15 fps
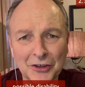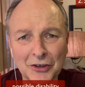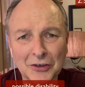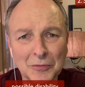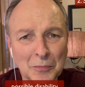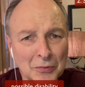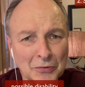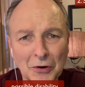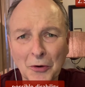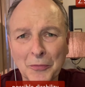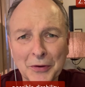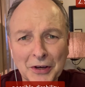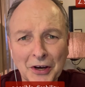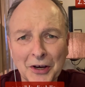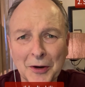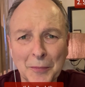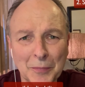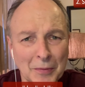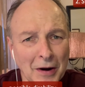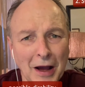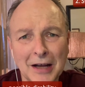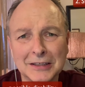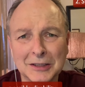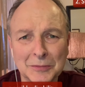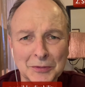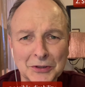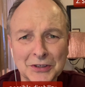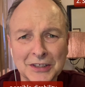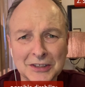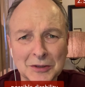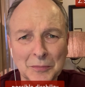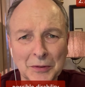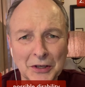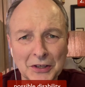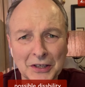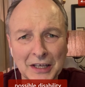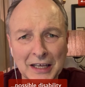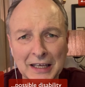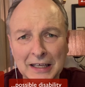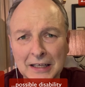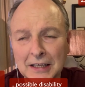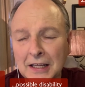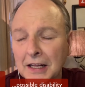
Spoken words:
You're probing on a possible disability.